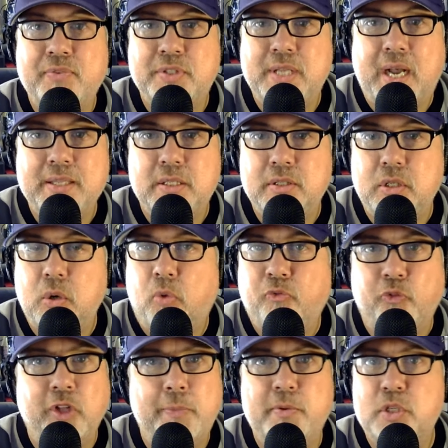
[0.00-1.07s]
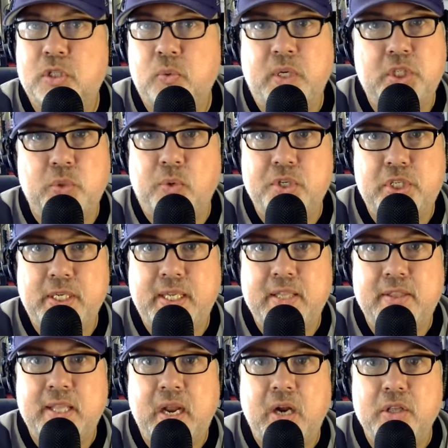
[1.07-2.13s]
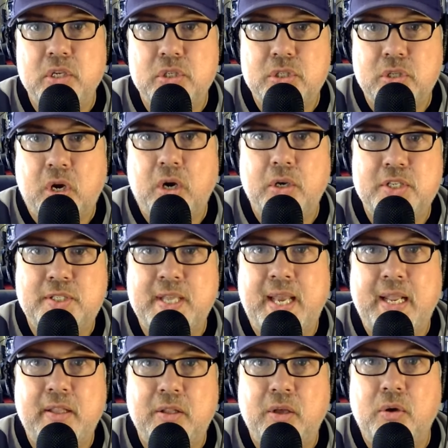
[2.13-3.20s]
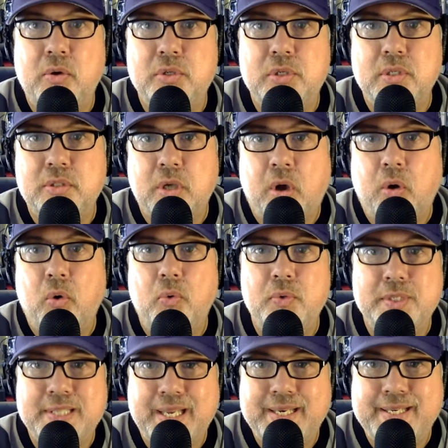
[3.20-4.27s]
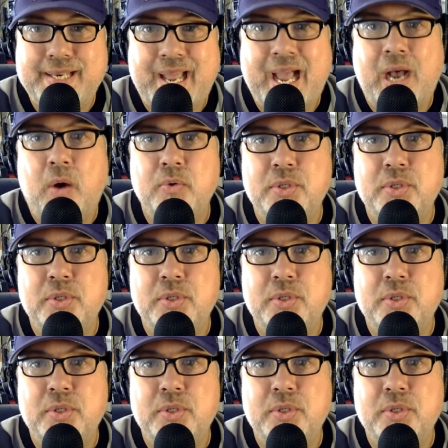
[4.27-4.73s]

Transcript: Not, you don't flip a switch once you get there. You start setting those tones now.